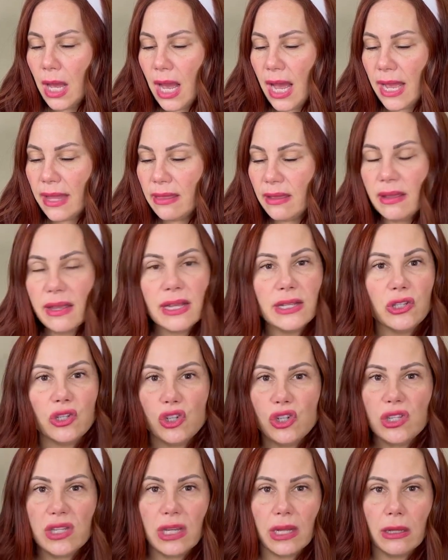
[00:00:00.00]
I think it's
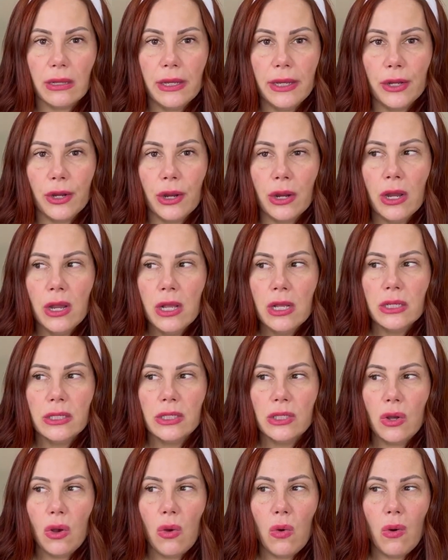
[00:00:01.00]
just a cleaner.
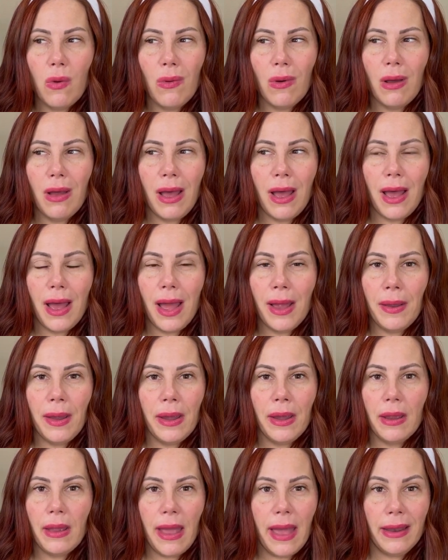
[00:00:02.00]
So
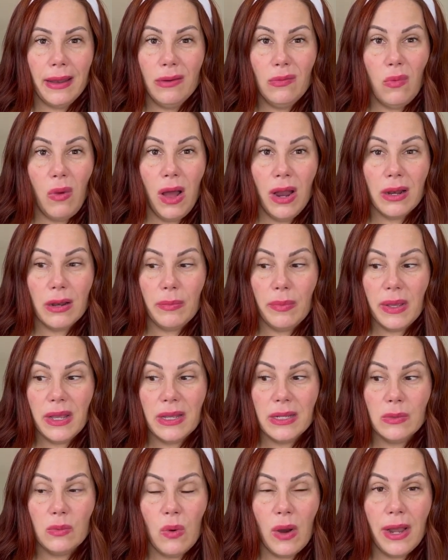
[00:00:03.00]
I added water
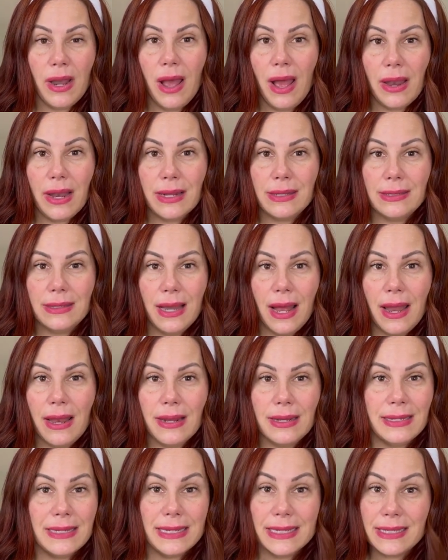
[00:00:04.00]
because why not? It's not
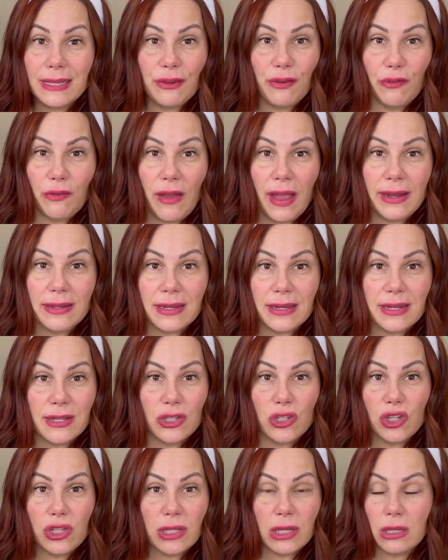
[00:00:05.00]
a disinfectant.
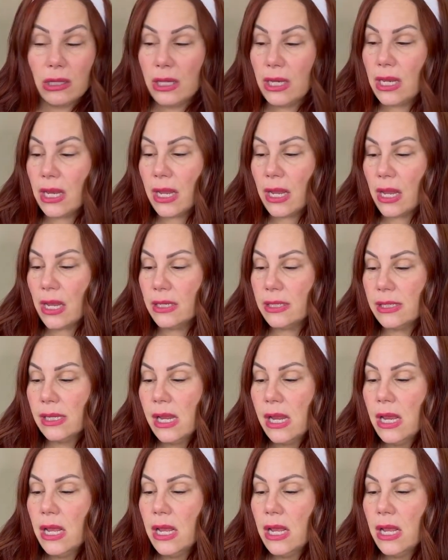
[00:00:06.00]
It's just cleaning it.